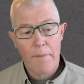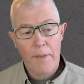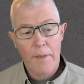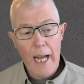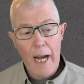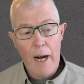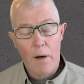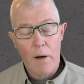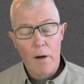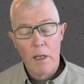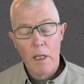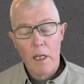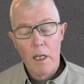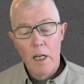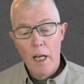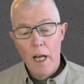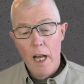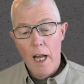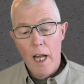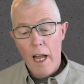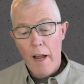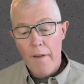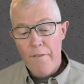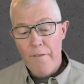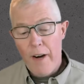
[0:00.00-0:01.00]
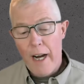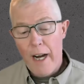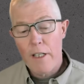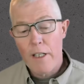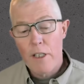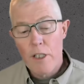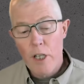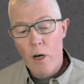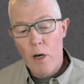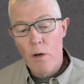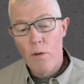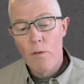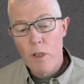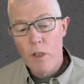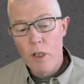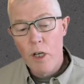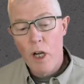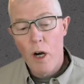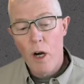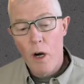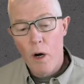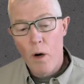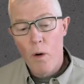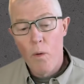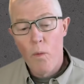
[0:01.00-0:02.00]
Now, if I don't
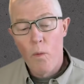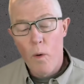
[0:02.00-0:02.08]
know